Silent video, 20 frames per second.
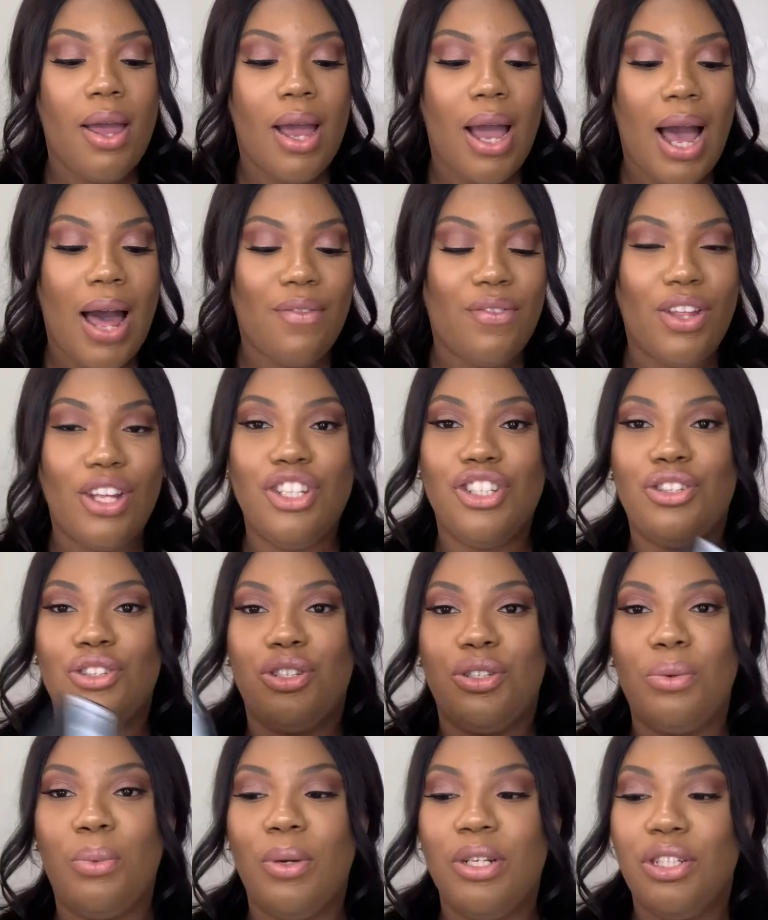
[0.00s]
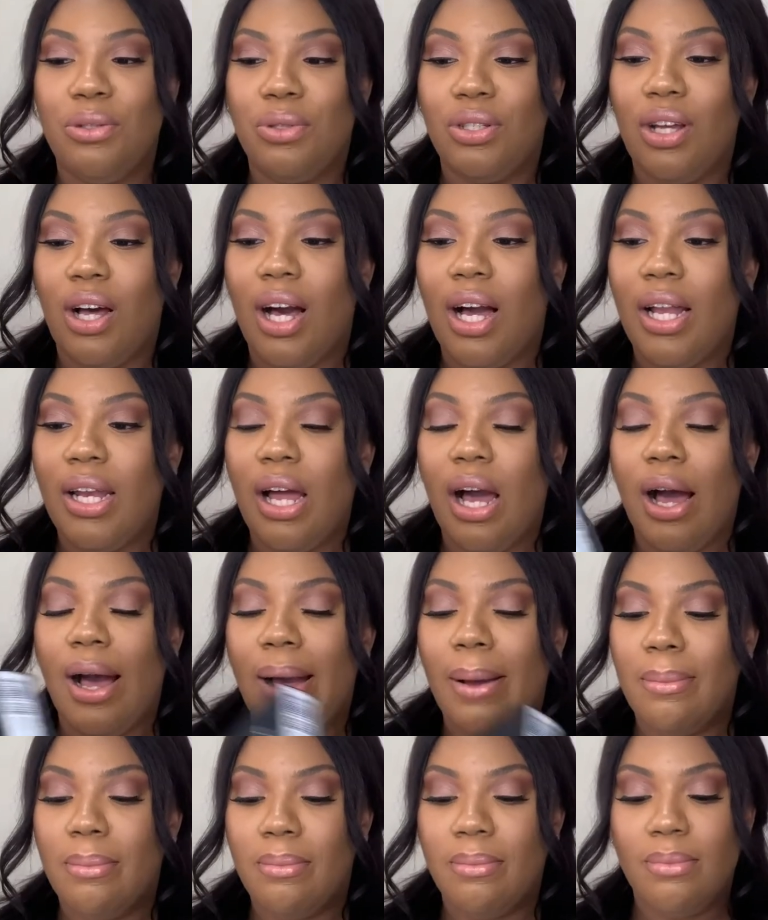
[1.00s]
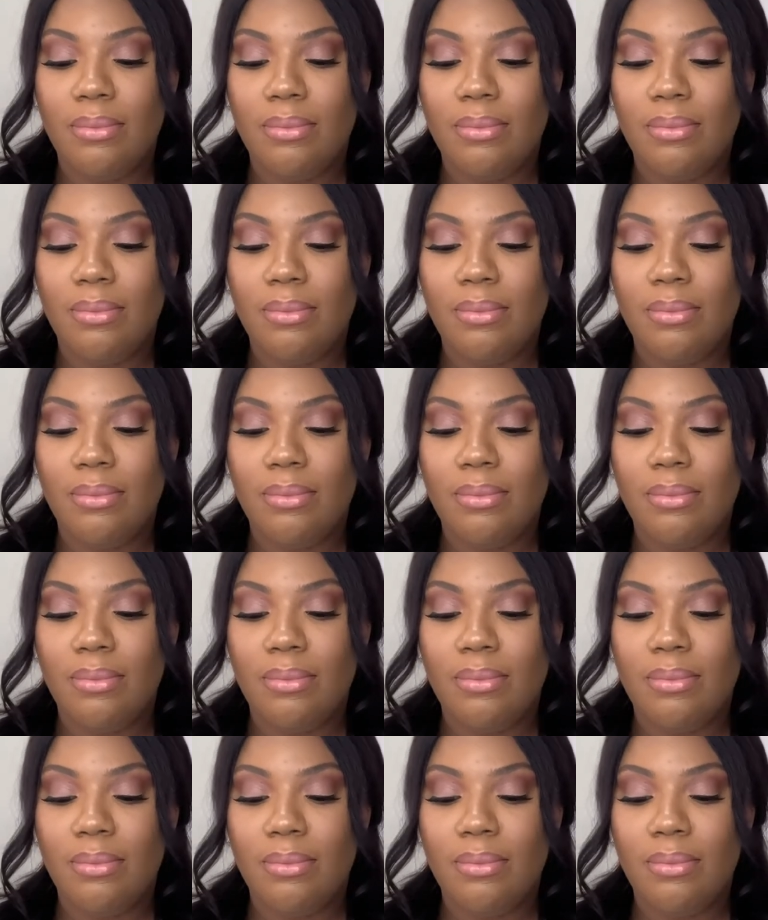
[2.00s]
and then just when she was on um